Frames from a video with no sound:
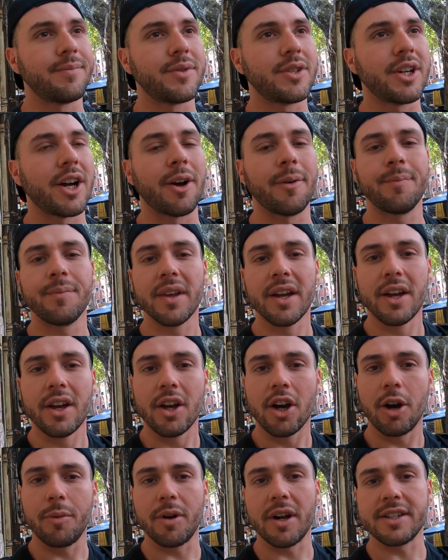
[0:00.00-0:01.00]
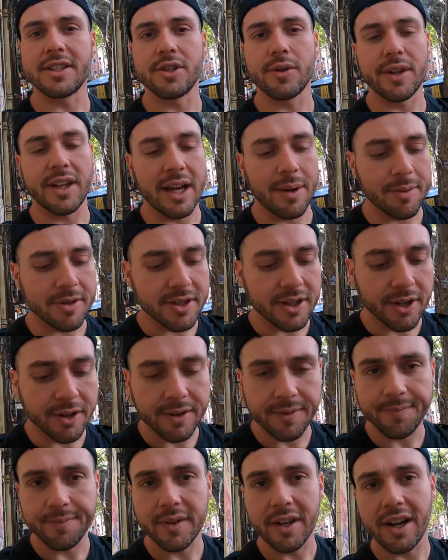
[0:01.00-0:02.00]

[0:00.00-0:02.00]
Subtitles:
So, hope you guys enjoyed the episode.